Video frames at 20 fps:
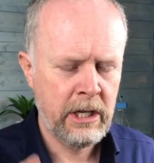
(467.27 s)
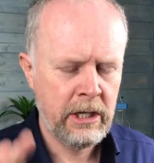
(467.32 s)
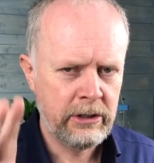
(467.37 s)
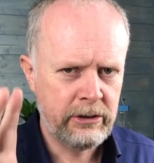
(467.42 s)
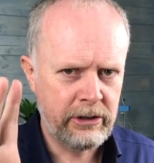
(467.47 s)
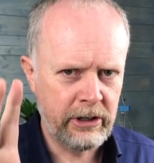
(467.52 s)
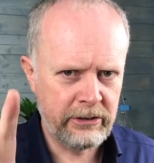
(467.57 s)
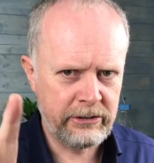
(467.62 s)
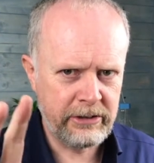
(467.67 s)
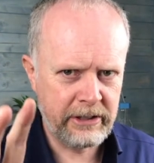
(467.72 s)

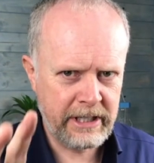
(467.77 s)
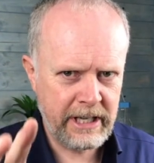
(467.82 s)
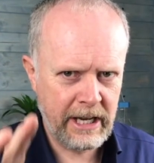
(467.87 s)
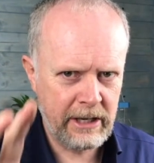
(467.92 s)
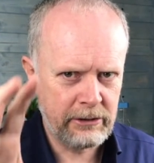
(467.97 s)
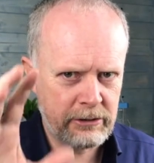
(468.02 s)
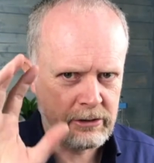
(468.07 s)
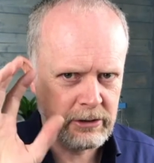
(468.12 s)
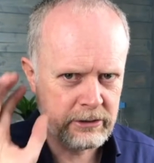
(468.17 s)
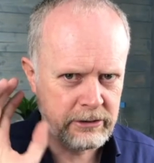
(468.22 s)
does the
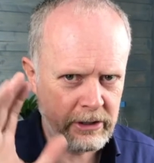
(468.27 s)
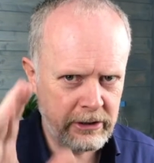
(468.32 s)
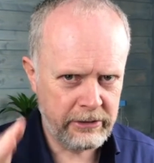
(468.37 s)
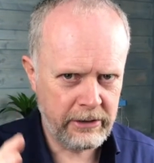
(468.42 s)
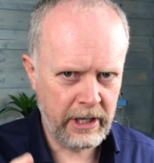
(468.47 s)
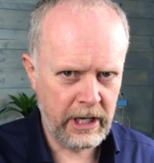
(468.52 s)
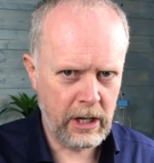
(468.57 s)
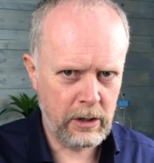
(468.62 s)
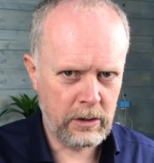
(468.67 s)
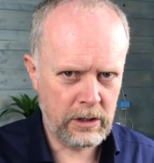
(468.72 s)
council, does
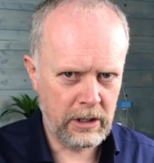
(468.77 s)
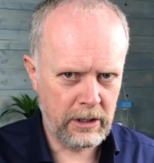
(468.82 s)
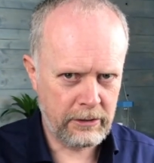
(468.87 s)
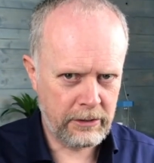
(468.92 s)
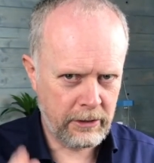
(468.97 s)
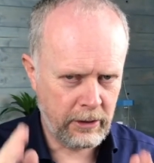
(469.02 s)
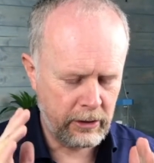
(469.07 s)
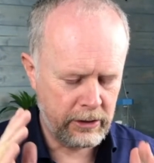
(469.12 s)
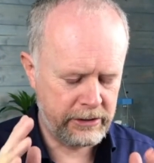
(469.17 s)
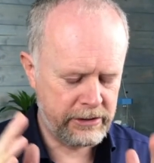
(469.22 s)
the local
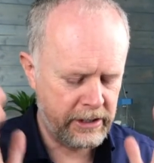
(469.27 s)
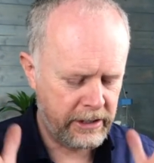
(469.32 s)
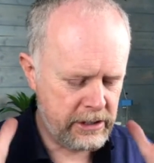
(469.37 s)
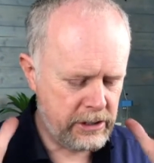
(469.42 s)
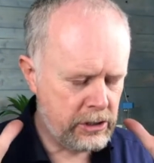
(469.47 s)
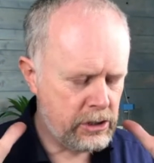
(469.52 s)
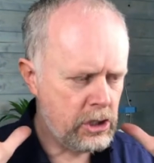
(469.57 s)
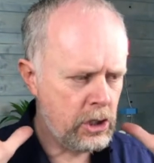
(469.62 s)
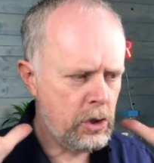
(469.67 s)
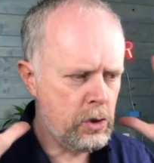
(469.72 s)
authority,
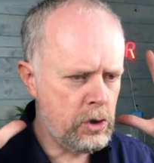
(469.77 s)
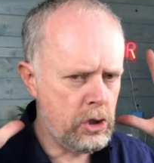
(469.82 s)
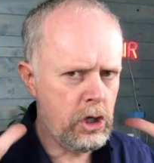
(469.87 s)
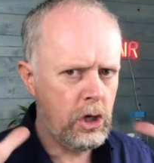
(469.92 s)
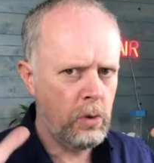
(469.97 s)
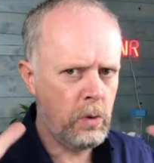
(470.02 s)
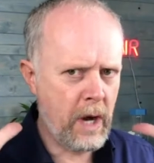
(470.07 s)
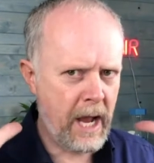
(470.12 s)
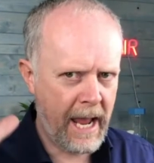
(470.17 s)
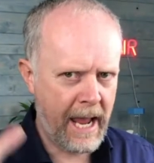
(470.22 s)
do
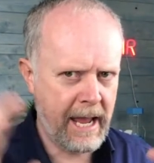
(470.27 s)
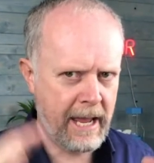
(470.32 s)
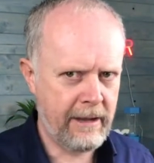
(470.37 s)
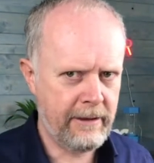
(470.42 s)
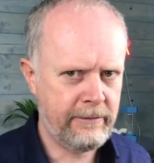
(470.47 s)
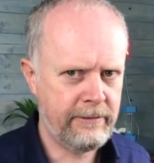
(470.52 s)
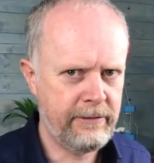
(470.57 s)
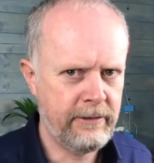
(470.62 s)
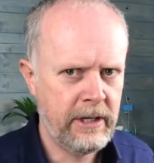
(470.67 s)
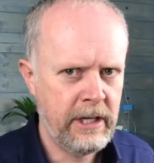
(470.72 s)
you
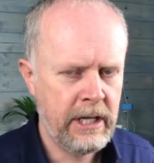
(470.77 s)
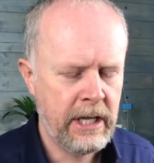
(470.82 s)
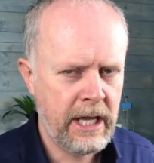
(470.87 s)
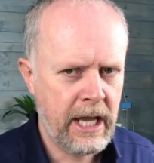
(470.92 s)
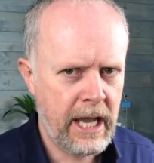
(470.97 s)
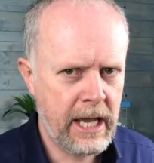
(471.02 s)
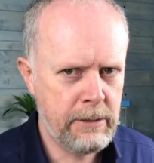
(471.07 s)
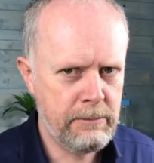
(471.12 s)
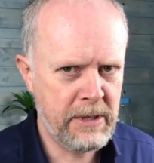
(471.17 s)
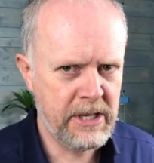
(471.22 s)
have
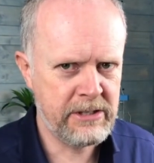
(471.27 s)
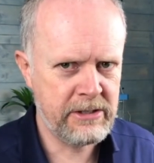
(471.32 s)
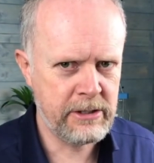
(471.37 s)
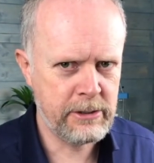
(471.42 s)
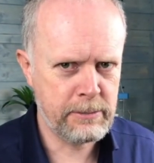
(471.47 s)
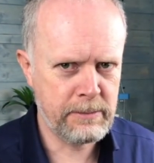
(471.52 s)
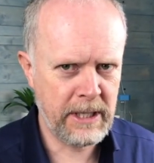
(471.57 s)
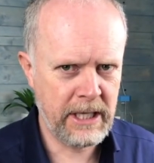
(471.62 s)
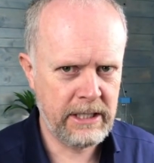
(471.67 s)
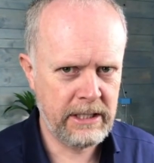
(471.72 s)
a business
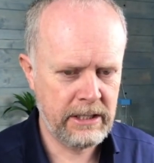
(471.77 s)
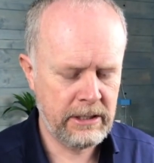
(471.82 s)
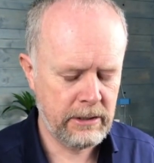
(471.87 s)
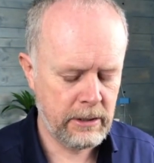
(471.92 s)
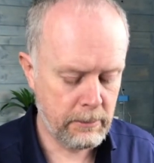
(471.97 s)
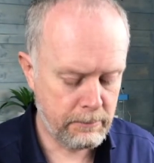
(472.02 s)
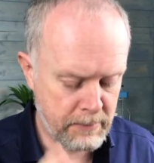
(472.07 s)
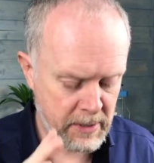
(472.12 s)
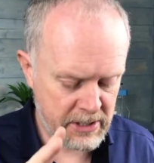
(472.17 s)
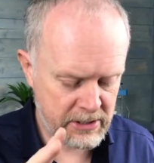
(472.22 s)
plan,
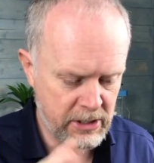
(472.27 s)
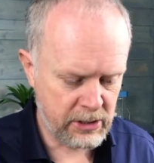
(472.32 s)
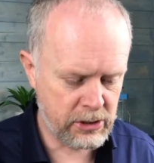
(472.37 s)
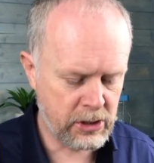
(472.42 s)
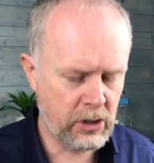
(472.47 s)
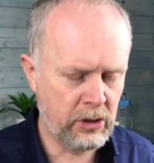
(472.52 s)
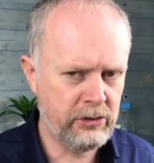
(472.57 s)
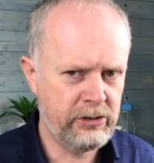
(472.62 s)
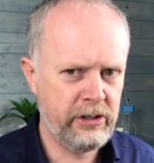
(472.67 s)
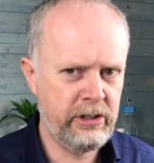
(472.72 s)
a business
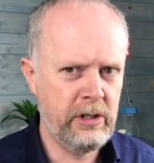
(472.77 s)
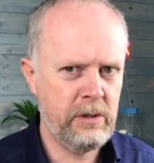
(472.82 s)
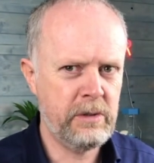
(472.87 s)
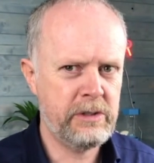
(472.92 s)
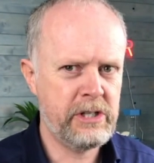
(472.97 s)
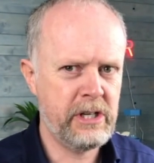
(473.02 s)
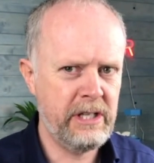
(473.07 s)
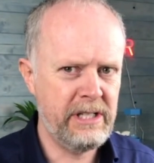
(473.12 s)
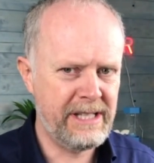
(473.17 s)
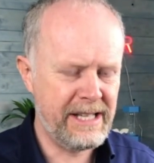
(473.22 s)

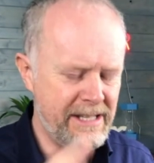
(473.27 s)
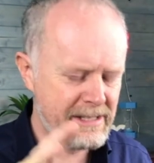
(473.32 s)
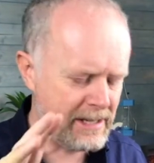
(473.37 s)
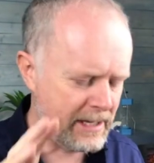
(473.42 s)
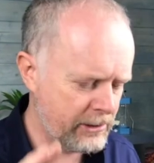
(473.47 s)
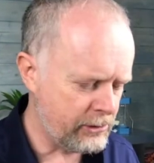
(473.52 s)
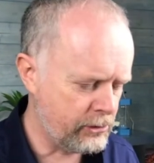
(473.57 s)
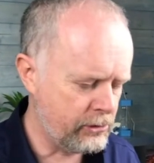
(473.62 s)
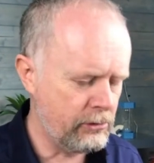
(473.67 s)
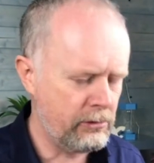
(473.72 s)
continuity,
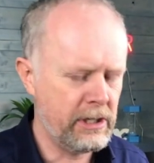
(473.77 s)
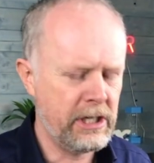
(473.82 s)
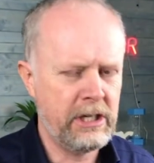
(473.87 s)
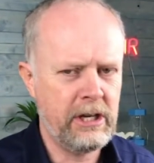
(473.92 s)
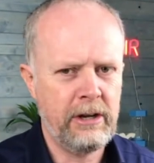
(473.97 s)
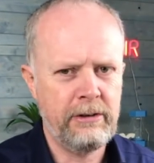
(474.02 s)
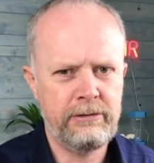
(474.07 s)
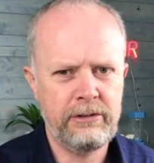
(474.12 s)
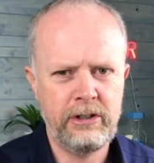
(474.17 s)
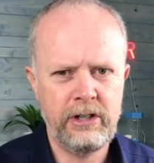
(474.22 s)
disaster
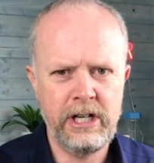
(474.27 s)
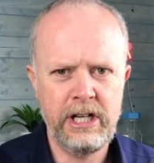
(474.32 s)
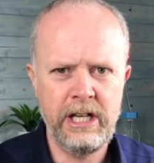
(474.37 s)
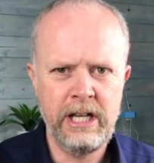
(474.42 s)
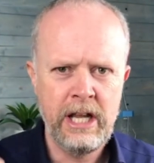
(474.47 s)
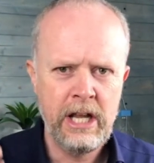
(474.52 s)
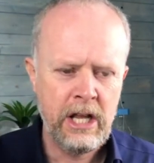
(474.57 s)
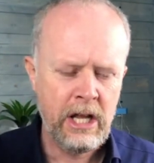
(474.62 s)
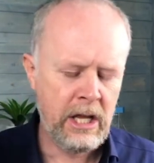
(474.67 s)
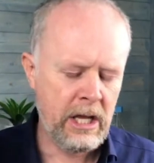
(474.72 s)
recovery,
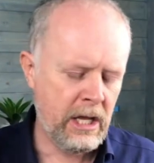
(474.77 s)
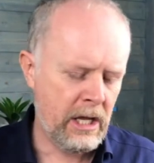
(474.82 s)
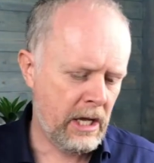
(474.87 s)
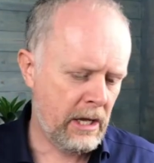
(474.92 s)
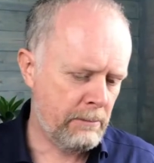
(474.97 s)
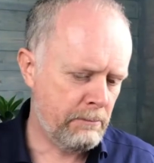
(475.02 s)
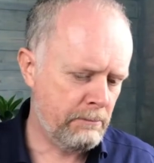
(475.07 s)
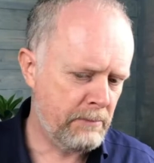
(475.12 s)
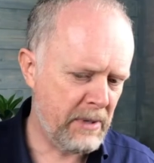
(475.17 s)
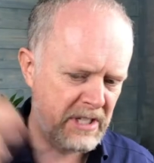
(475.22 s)

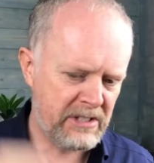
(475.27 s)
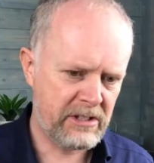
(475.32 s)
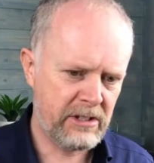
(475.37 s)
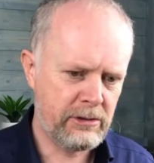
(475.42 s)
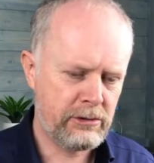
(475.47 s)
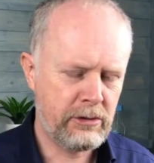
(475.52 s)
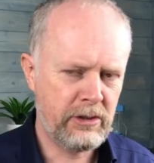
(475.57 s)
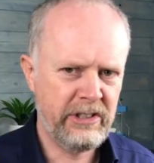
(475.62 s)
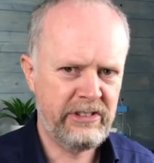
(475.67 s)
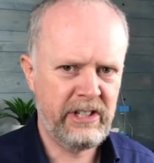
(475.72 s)

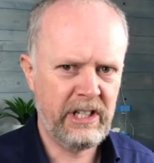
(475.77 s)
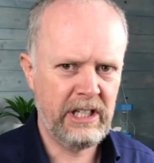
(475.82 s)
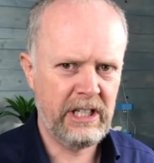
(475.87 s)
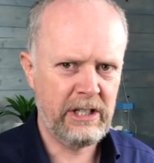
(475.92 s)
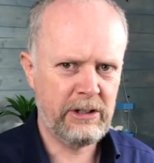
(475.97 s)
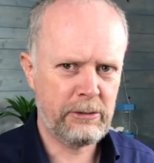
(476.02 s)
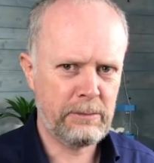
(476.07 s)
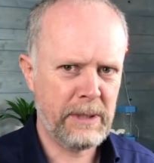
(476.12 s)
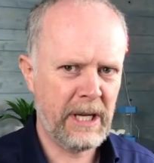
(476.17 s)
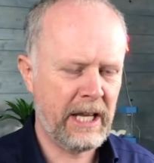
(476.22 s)
business
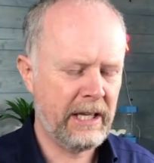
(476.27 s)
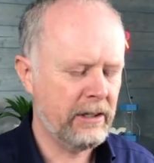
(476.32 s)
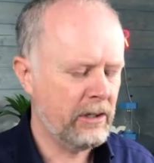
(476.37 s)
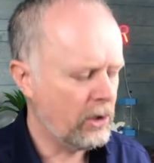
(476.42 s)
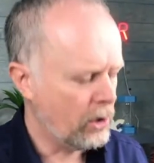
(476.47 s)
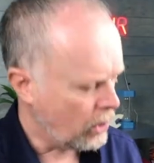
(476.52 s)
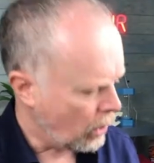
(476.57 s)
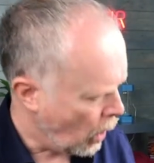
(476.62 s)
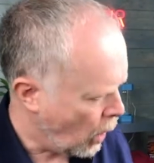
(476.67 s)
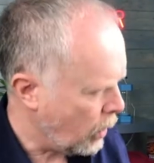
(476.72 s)
resilience plan?
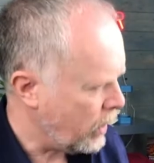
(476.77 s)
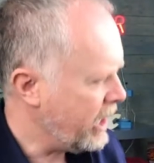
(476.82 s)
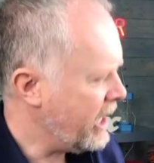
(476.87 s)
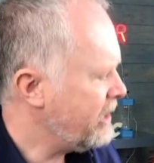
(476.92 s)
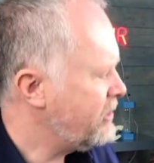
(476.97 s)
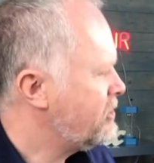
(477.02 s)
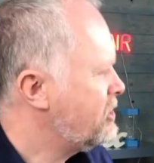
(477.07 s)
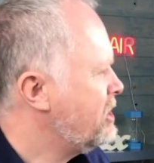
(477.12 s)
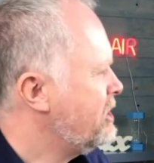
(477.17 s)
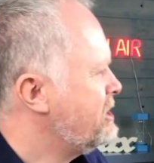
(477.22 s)
Oh,
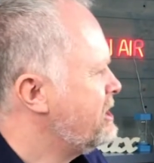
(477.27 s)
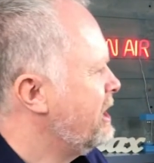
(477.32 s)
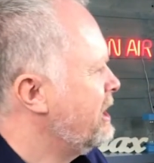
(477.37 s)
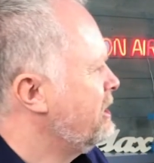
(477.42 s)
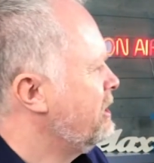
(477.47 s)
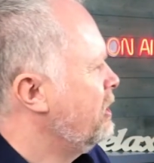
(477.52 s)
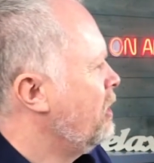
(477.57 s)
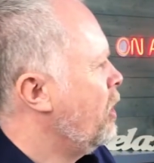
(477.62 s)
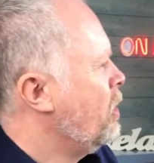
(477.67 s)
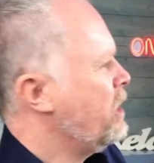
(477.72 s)
yes, she said.
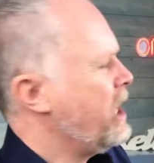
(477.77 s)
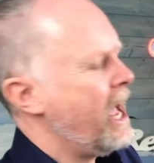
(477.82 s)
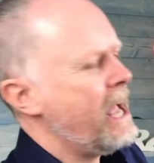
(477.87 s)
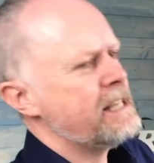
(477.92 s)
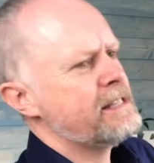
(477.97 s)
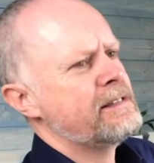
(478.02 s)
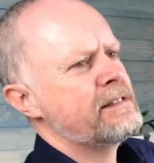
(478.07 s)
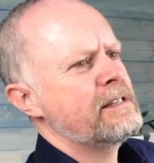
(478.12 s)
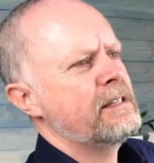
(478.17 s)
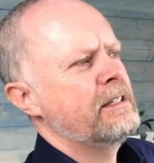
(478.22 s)
Oh,
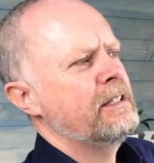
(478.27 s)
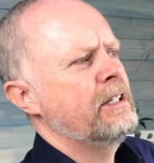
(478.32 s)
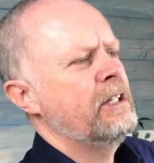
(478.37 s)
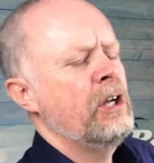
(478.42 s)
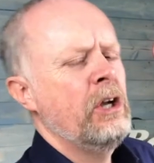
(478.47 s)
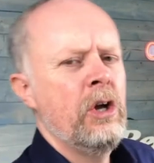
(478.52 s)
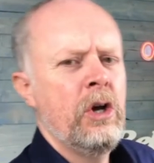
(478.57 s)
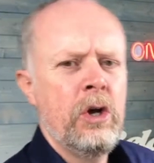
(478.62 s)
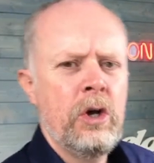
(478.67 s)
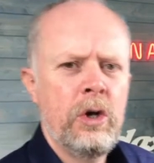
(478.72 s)
yes,
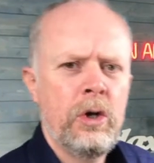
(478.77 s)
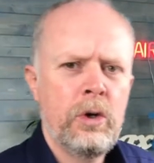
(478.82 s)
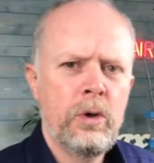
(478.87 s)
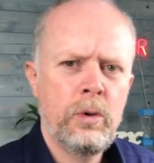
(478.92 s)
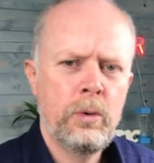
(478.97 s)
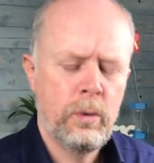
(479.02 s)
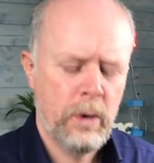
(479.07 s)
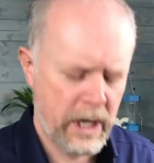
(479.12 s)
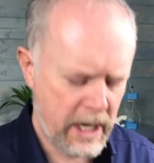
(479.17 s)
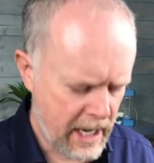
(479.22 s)

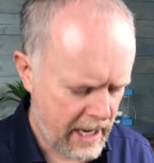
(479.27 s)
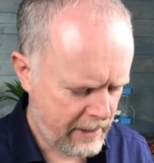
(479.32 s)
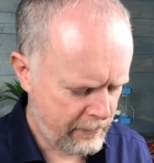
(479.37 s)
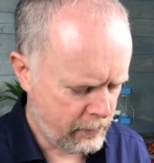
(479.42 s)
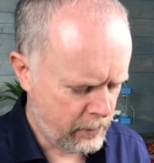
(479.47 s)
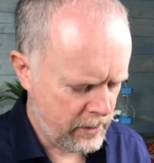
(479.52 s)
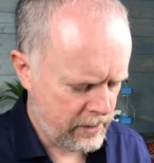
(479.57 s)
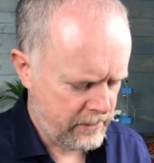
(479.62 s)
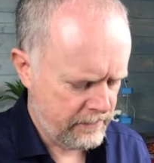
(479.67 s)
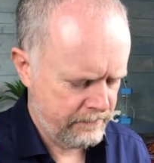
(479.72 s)
we have
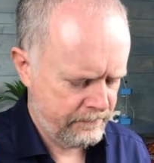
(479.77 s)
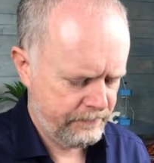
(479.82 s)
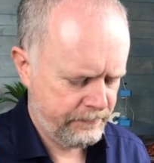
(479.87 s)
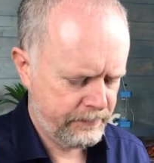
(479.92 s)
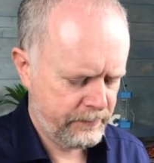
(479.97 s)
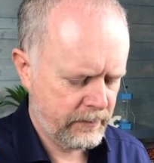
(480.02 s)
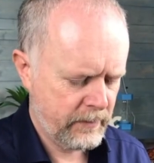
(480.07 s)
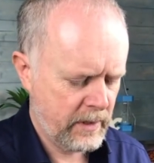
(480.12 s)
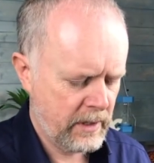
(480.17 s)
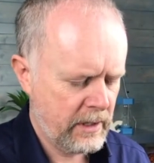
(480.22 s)
one.
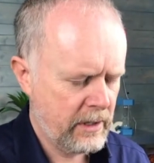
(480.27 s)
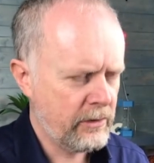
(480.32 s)
I